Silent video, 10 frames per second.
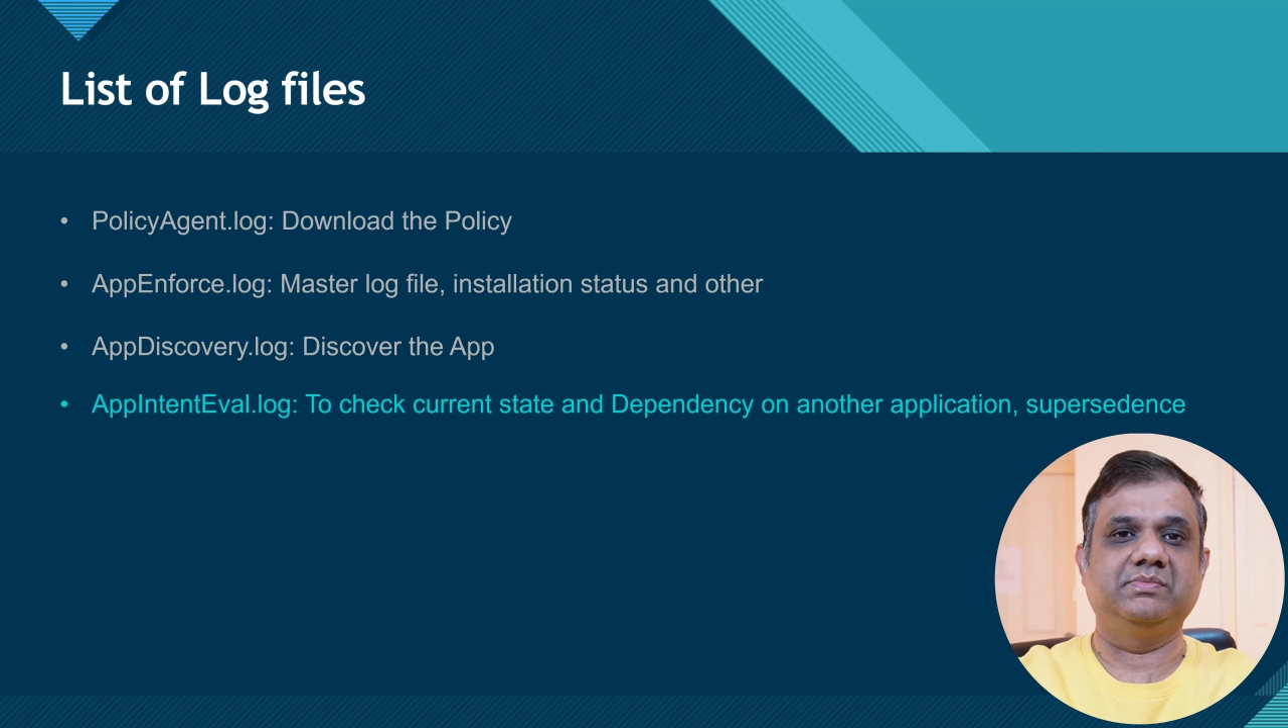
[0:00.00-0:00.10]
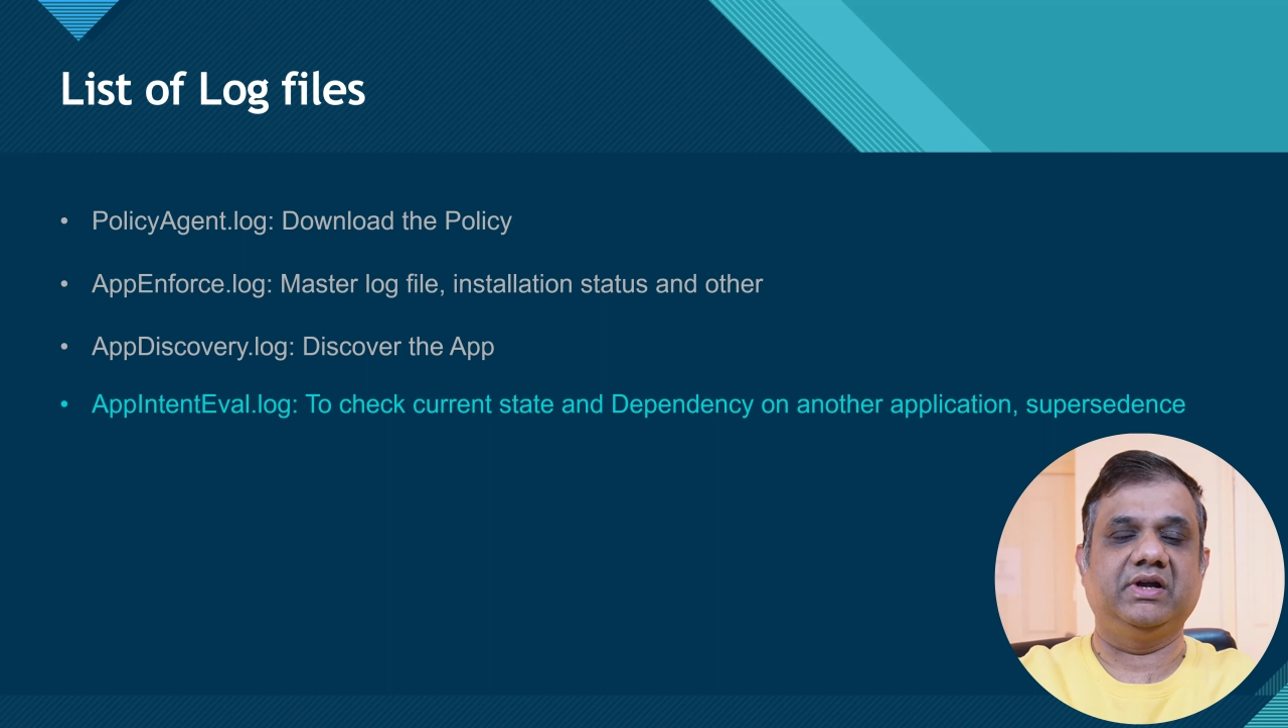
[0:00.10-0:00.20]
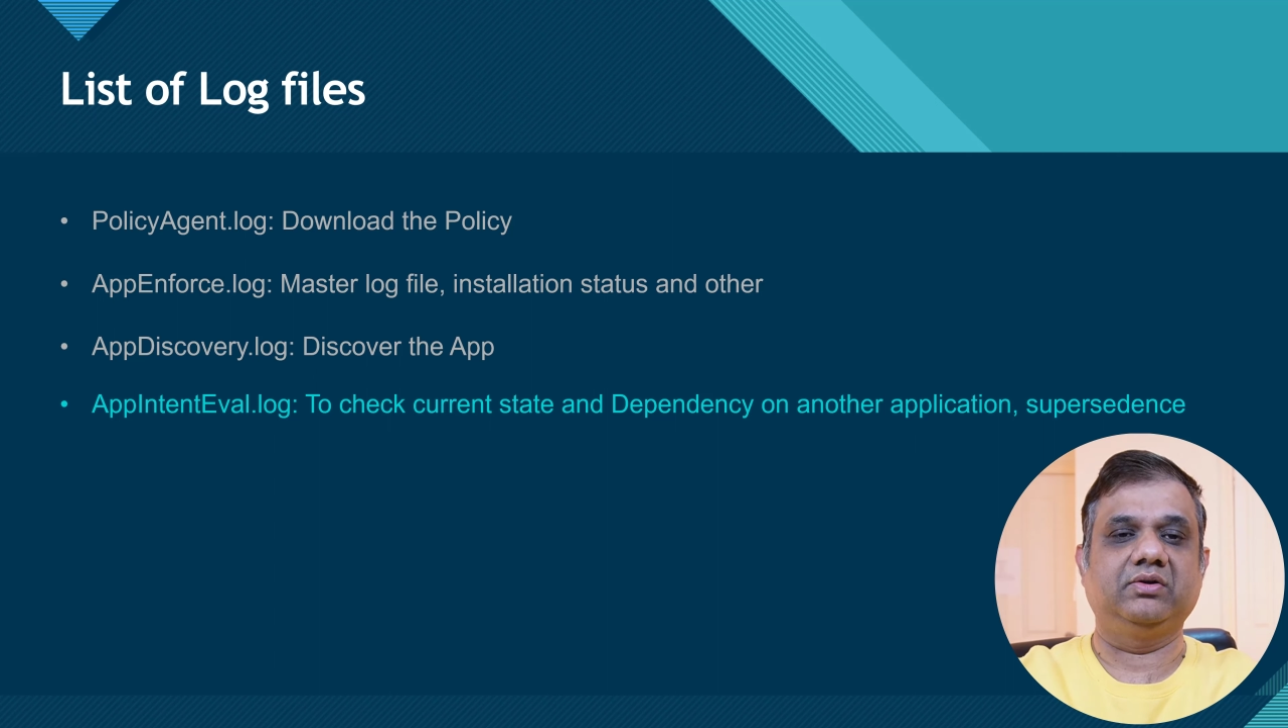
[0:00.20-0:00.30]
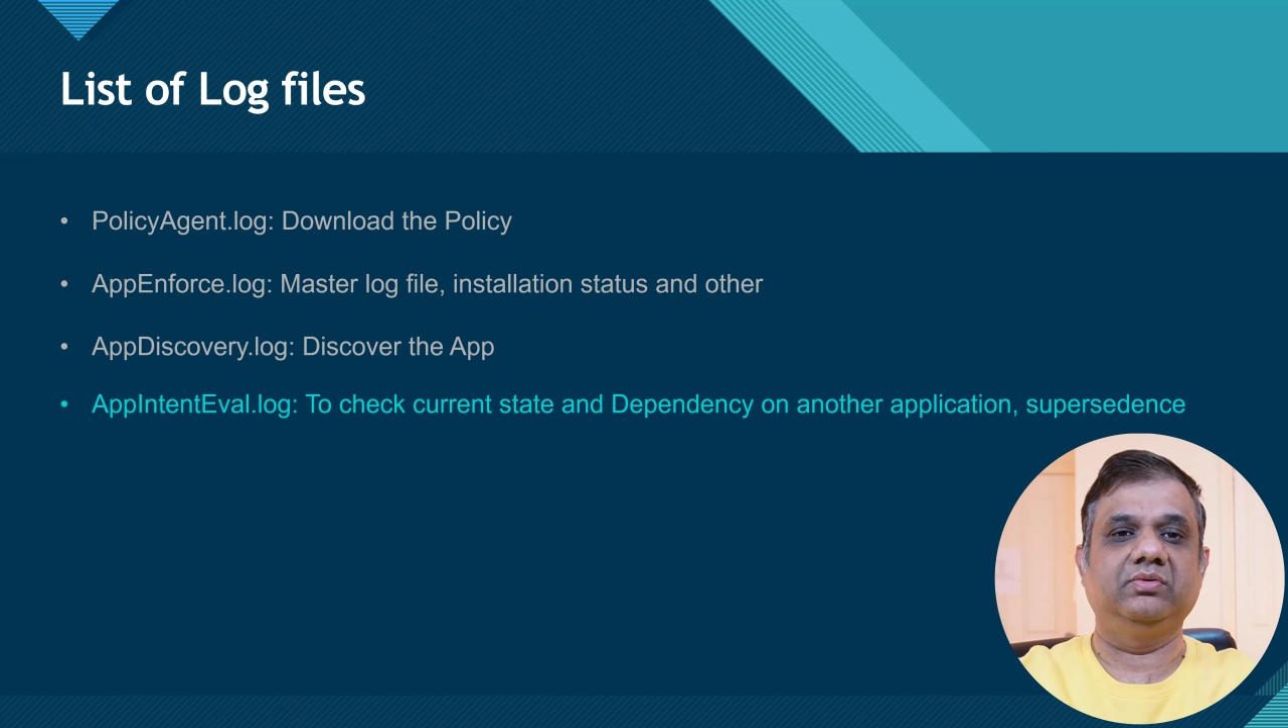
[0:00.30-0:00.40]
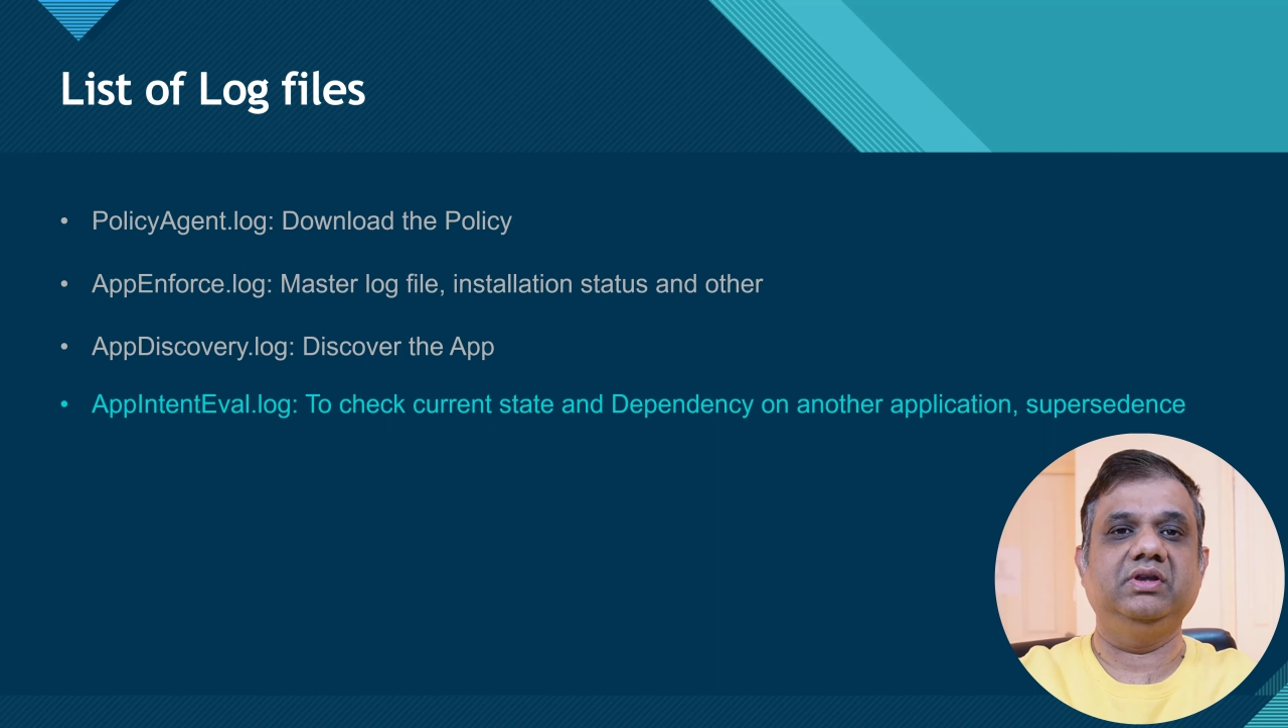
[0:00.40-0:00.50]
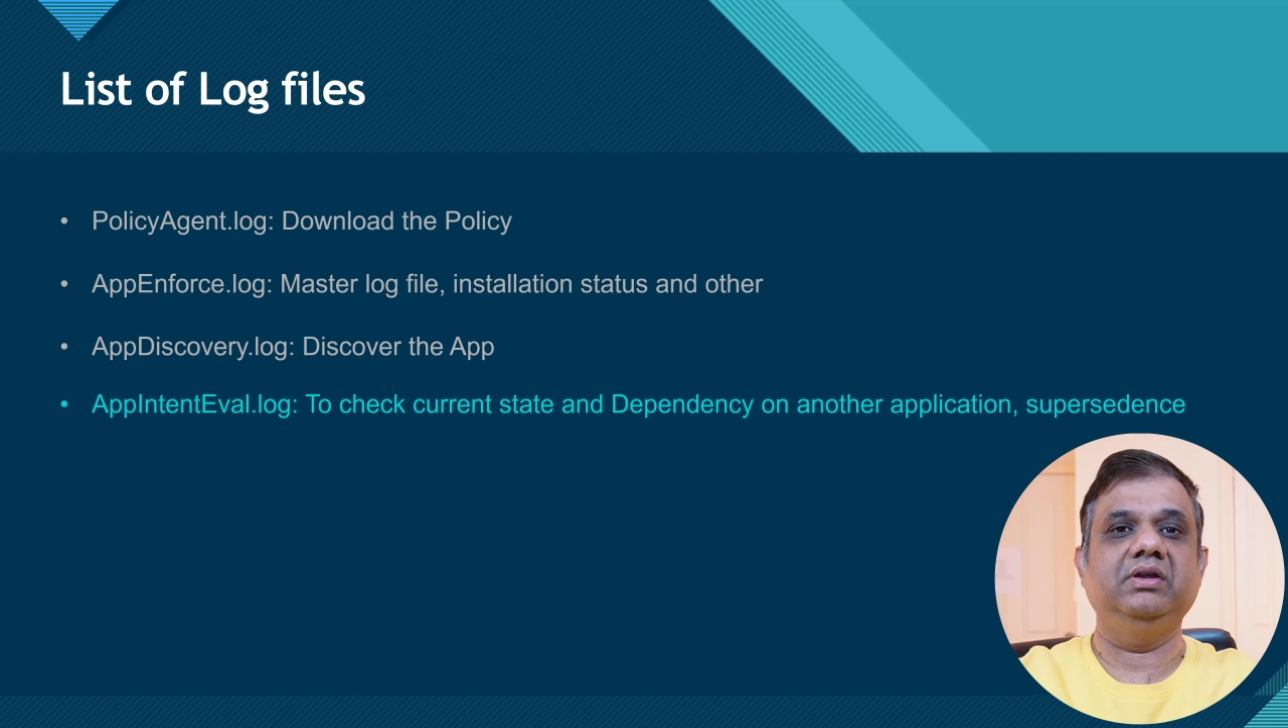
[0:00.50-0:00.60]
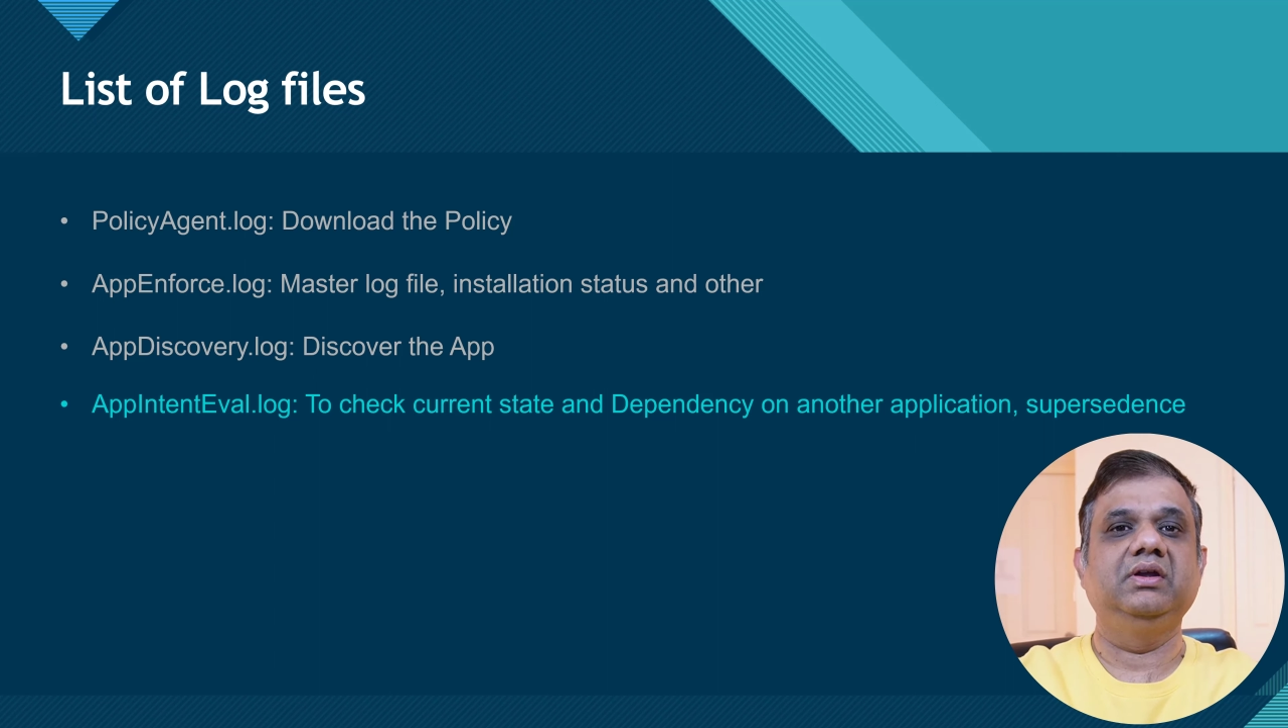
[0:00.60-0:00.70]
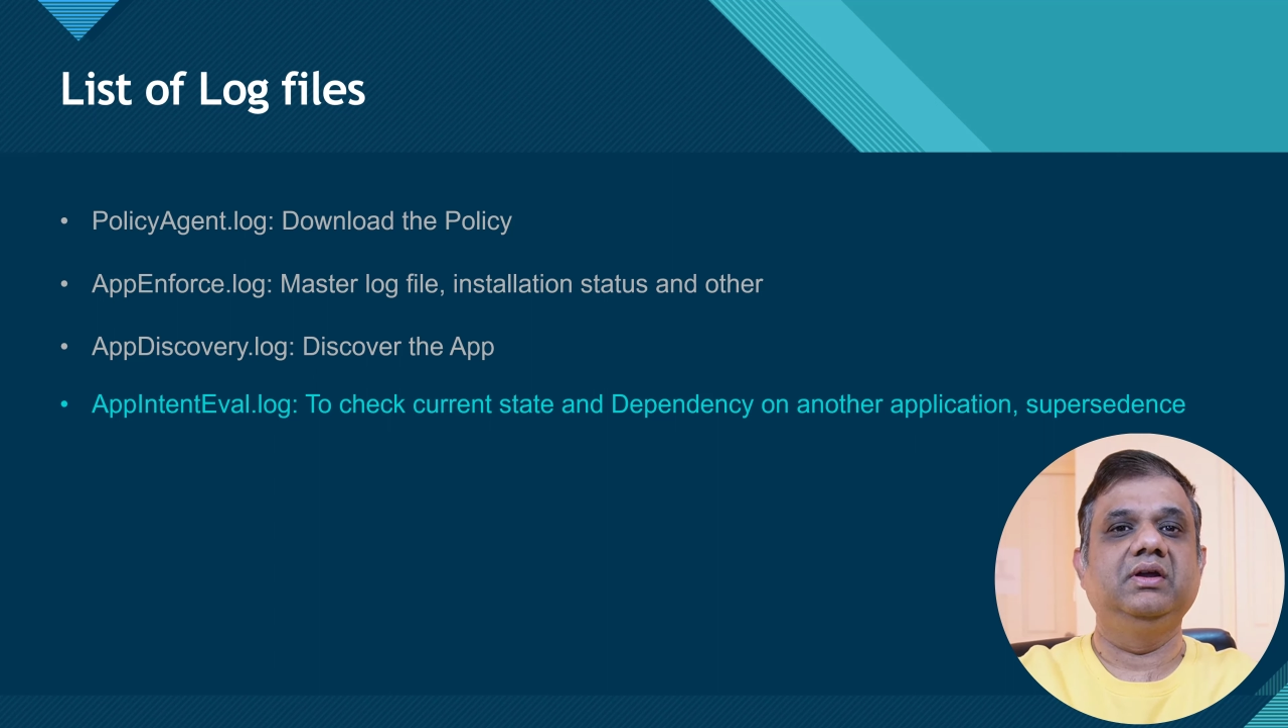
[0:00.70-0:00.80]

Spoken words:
back to the